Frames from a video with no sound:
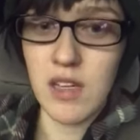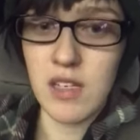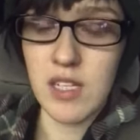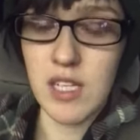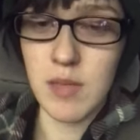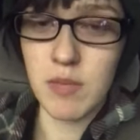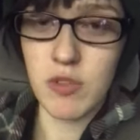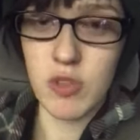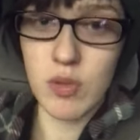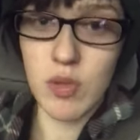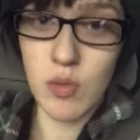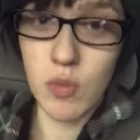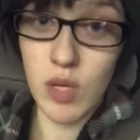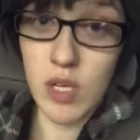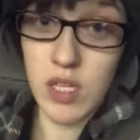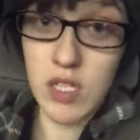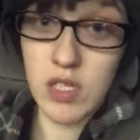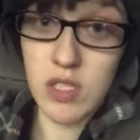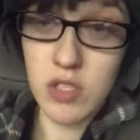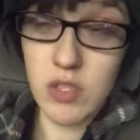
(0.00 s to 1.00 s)
Keep doing what
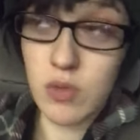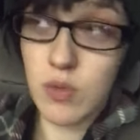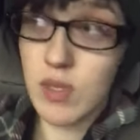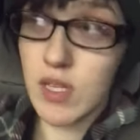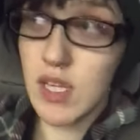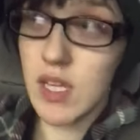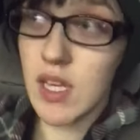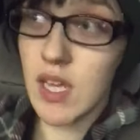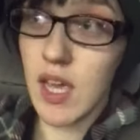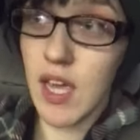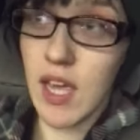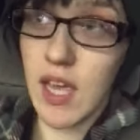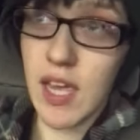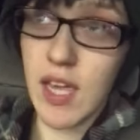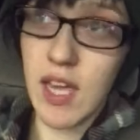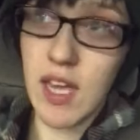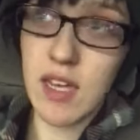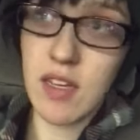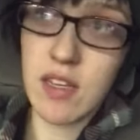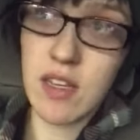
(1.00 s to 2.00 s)
you're doing,
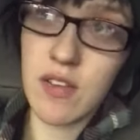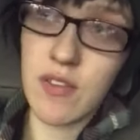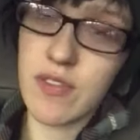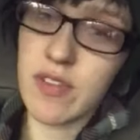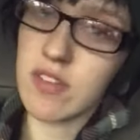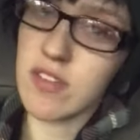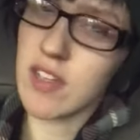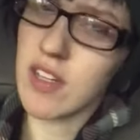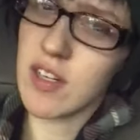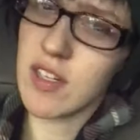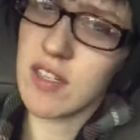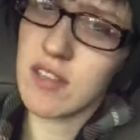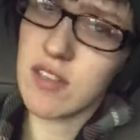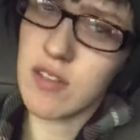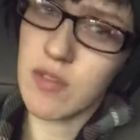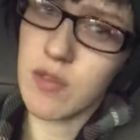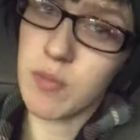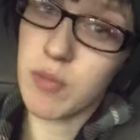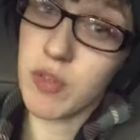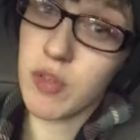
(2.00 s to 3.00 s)
and if there's areas
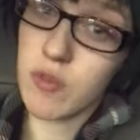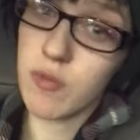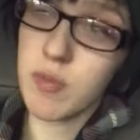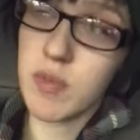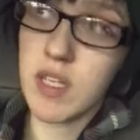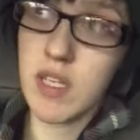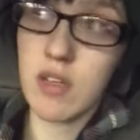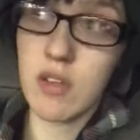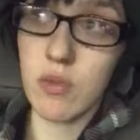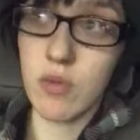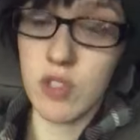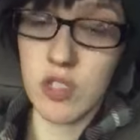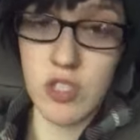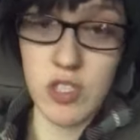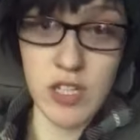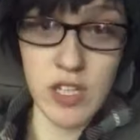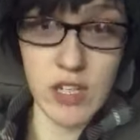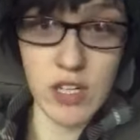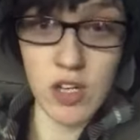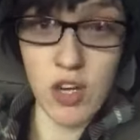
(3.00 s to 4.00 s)
of improvement, which
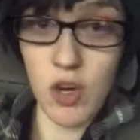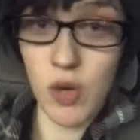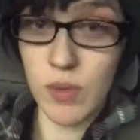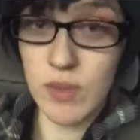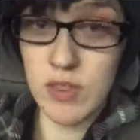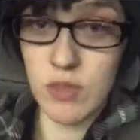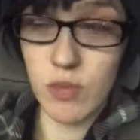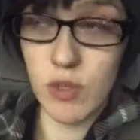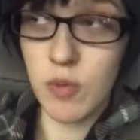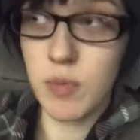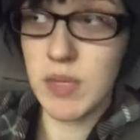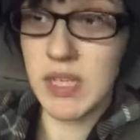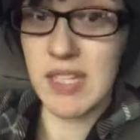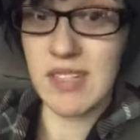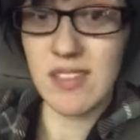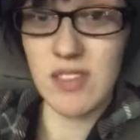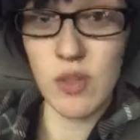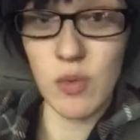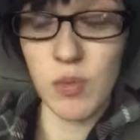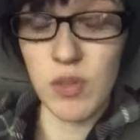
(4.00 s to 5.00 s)
there always will be
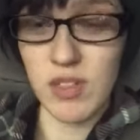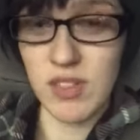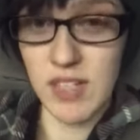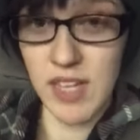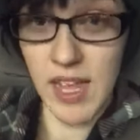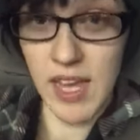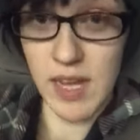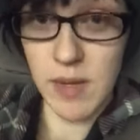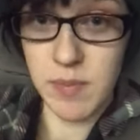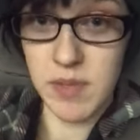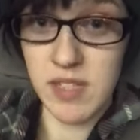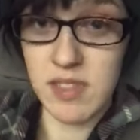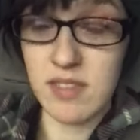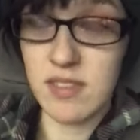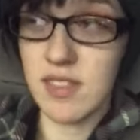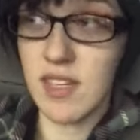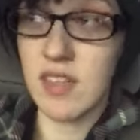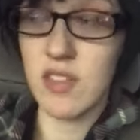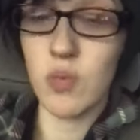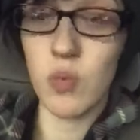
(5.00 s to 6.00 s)
until we're dead, because
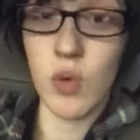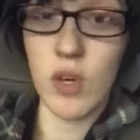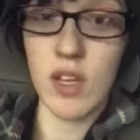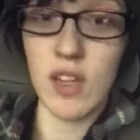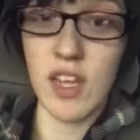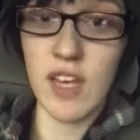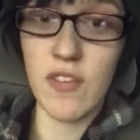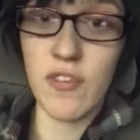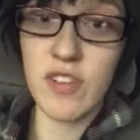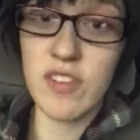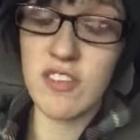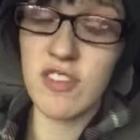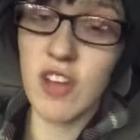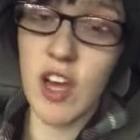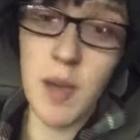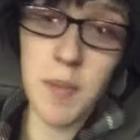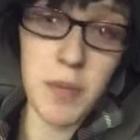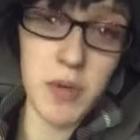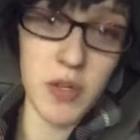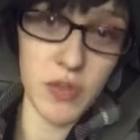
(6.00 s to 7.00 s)
guess what? Life is
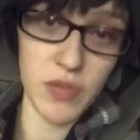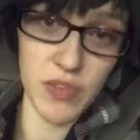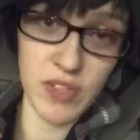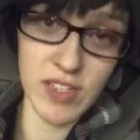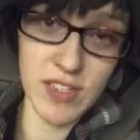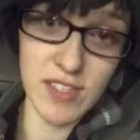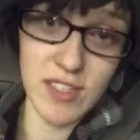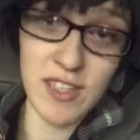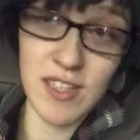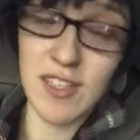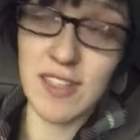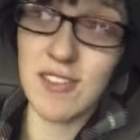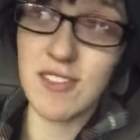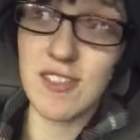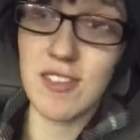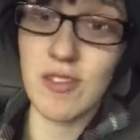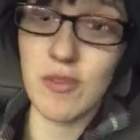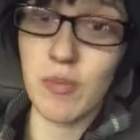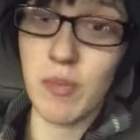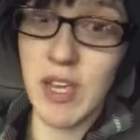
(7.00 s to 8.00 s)
not perfect unless
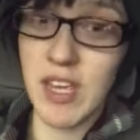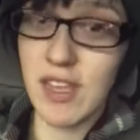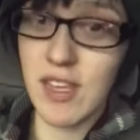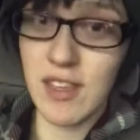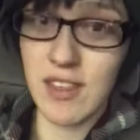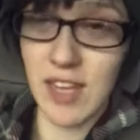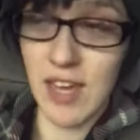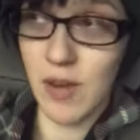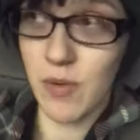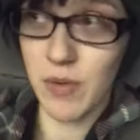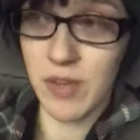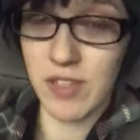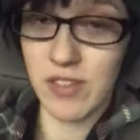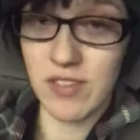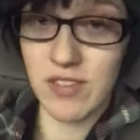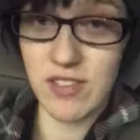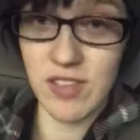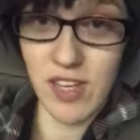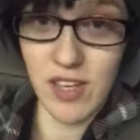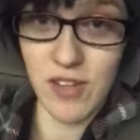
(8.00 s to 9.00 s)
you make it that way
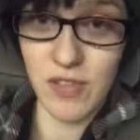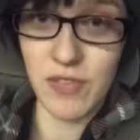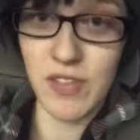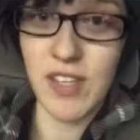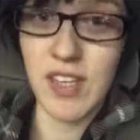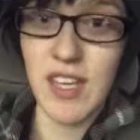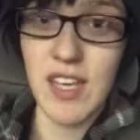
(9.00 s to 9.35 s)
yourself.